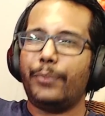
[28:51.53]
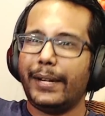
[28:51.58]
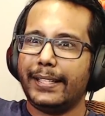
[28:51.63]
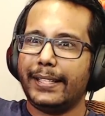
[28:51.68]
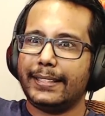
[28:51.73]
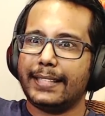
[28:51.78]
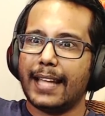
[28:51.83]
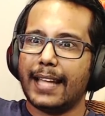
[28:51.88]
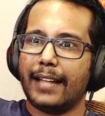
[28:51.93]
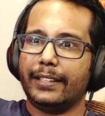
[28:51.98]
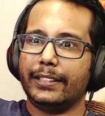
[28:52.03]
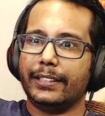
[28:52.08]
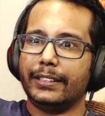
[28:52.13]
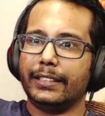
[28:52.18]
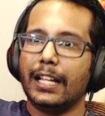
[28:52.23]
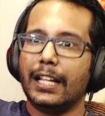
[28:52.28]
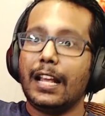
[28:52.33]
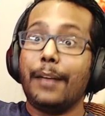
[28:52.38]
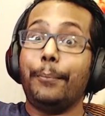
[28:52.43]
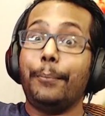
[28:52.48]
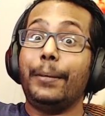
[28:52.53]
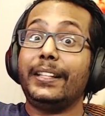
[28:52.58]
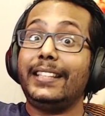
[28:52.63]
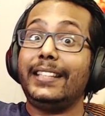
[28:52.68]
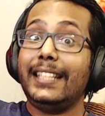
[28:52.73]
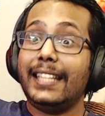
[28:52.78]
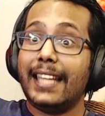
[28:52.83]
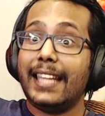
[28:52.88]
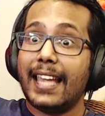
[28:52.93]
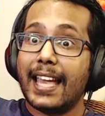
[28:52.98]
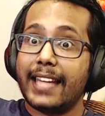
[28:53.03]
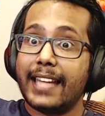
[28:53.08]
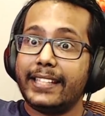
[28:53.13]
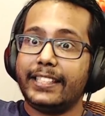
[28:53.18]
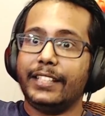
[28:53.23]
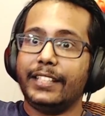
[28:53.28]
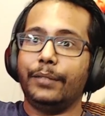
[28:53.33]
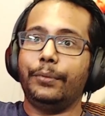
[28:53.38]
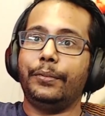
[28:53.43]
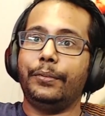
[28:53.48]
pretty standard, but the
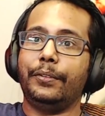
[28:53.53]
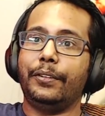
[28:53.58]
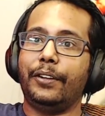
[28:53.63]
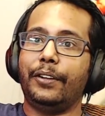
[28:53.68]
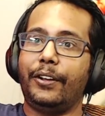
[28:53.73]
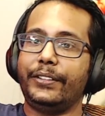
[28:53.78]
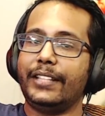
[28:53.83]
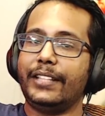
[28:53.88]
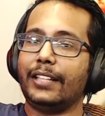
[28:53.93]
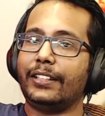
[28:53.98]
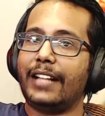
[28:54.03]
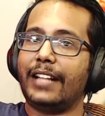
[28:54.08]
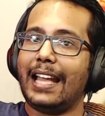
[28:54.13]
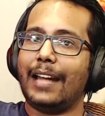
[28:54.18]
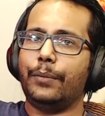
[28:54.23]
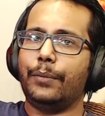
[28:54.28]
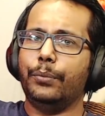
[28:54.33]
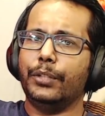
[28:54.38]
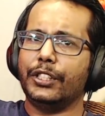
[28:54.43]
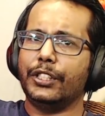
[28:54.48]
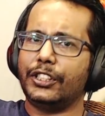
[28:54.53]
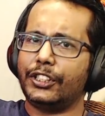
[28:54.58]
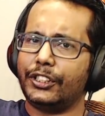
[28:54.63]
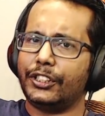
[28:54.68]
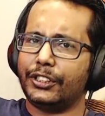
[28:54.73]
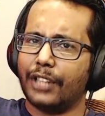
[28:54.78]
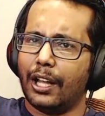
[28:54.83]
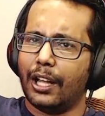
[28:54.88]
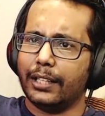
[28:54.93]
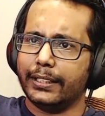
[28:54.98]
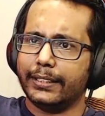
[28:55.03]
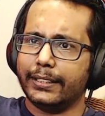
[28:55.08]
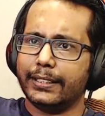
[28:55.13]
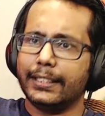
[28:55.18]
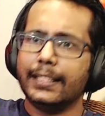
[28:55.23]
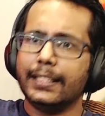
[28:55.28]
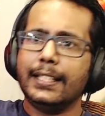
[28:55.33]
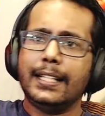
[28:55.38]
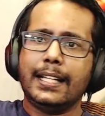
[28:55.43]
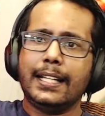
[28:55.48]
editing, on the other hand, was
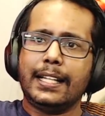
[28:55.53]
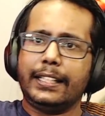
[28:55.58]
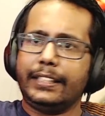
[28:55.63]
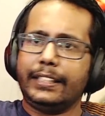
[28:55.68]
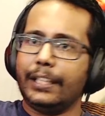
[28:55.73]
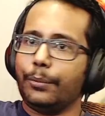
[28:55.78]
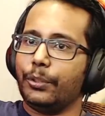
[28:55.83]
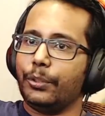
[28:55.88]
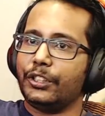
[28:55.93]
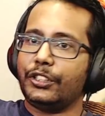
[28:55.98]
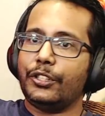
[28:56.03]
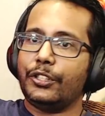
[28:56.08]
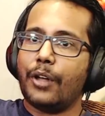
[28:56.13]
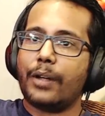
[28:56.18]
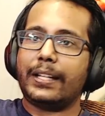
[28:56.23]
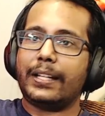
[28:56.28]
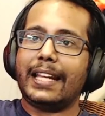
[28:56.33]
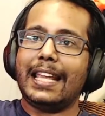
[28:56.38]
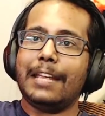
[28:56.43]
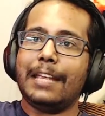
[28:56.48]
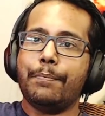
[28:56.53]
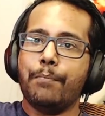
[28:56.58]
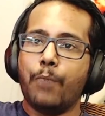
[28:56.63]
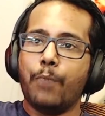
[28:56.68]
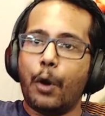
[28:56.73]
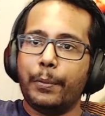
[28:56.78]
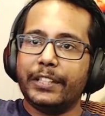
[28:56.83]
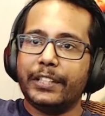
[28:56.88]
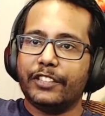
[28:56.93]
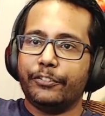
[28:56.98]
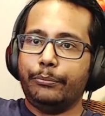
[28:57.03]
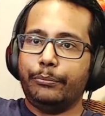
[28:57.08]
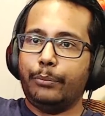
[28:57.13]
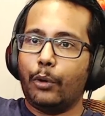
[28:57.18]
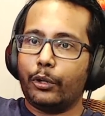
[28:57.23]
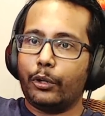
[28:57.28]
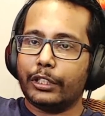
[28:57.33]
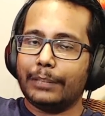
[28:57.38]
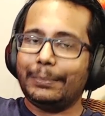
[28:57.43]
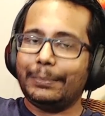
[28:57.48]
solid. There was not a moment of
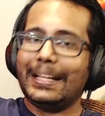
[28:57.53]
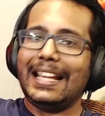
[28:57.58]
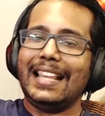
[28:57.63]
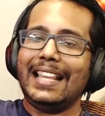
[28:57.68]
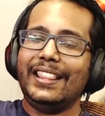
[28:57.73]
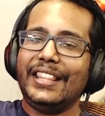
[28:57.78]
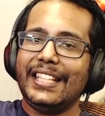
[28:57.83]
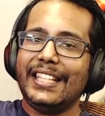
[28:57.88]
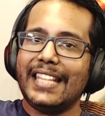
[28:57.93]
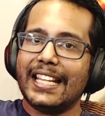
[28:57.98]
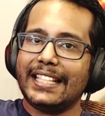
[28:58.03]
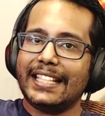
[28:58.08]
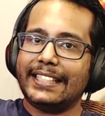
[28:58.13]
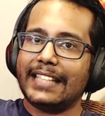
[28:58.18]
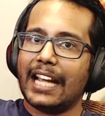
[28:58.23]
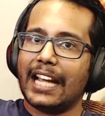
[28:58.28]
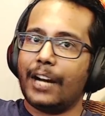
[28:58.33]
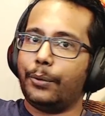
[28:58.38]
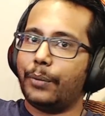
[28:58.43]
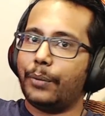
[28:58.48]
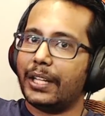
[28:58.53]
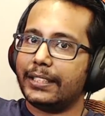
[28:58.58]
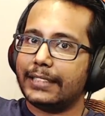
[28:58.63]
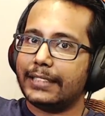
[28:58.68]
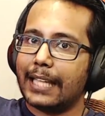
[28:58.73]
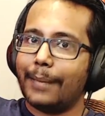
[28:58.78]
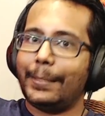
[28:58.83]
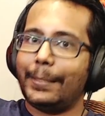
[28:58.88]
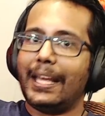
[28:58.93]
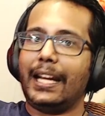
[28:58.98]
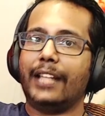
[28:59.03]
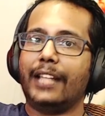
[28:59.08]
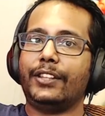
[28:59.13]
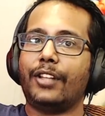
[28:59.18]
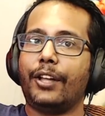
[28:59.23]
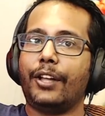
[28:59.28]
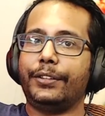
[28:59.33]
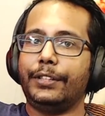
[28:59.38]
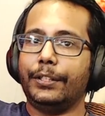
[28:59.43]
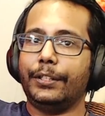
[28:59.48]
boredom in the entire runtime, and I
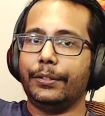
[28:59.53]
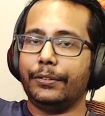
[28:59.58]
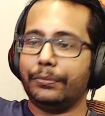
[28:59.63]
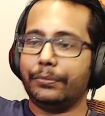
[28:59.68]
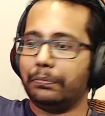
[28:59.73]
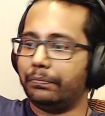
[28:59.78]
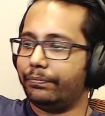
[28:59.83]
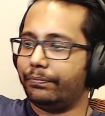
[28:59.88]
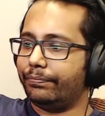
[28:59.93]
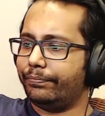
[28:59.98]
thought the